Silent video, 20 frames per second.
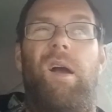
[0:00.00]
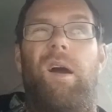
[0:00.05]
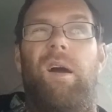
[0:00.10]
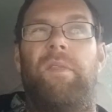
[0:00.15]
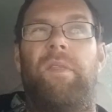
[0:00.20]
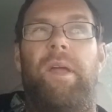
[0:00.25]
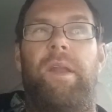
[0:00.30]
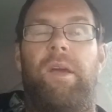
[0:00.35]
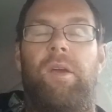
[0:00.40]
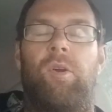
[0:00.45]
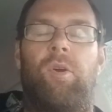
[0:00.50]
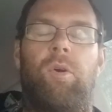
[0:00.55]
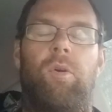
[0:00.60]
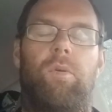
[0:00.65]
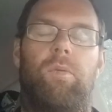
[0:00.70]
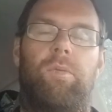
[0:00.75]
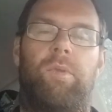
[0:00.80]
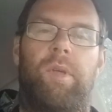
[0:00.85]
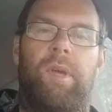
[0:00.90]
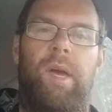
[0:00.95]
And then I
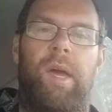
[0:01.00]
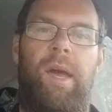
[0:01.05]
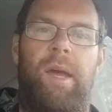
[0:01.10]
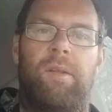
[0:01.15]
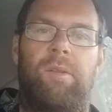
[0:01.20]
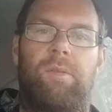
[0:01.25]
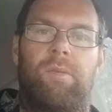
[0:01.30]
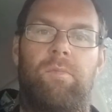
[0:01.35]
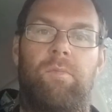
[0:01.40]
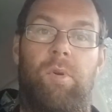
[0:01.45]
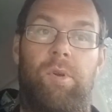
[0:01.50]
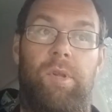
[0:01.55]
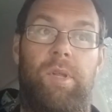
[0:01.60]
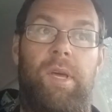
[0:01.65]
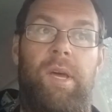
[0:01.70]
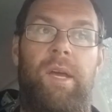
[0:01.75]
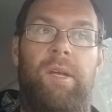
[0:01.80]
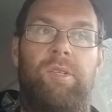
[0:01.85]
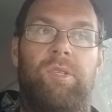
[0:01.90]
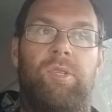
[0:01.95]
cut one of the
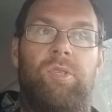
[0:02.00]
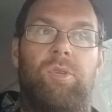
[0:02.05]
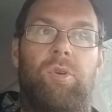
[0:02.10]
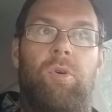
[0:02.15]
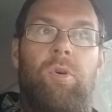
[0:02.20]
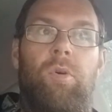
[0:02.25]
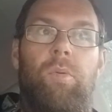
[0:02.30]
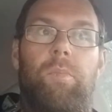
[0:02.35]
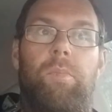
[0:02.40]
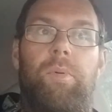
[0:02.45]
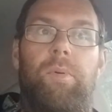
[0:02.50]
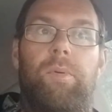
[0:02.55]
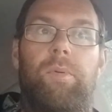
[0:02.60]
hedges up